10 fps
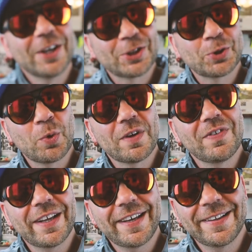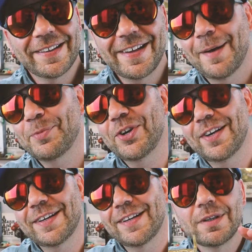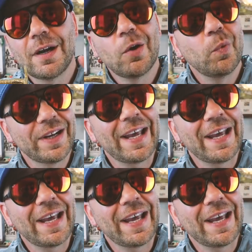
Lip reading: sort of like a helicopter. When